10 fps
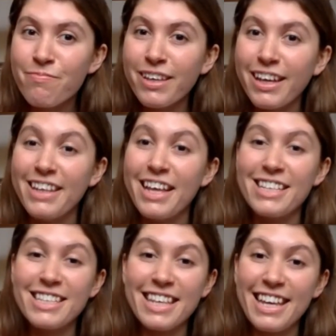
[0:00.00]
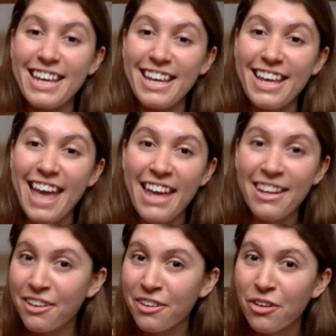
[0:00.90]
And that's the
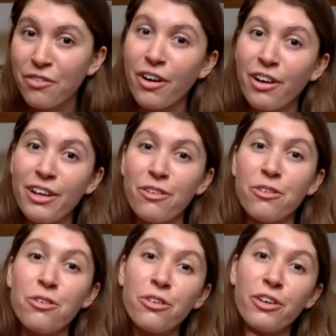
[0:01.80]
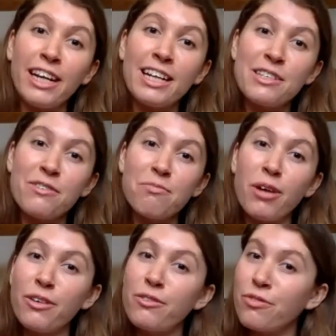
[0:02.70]
end of our little creative
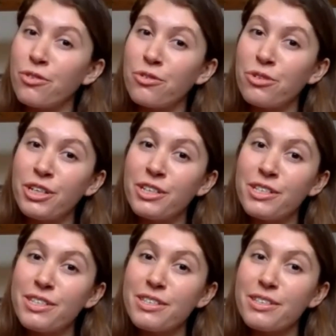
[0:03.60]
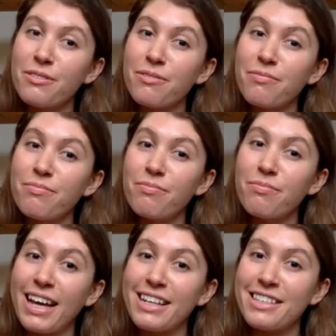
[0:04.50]
mindfulness
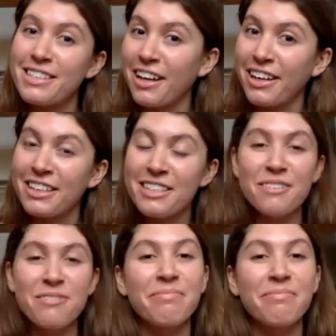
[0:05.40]
exercise.